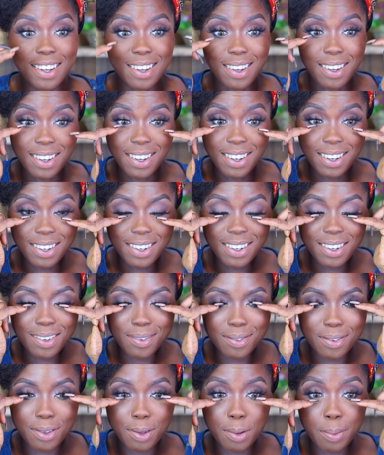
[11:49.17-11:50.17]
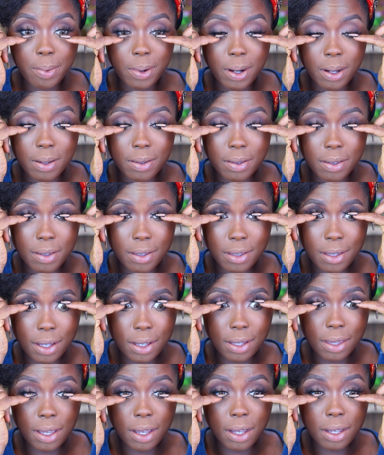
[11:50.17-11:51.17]
Oh, I'm so proud to
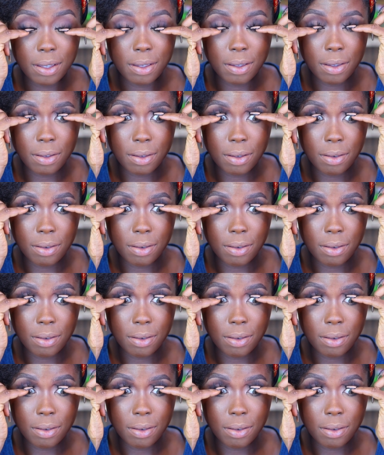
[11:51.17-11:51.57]
say that.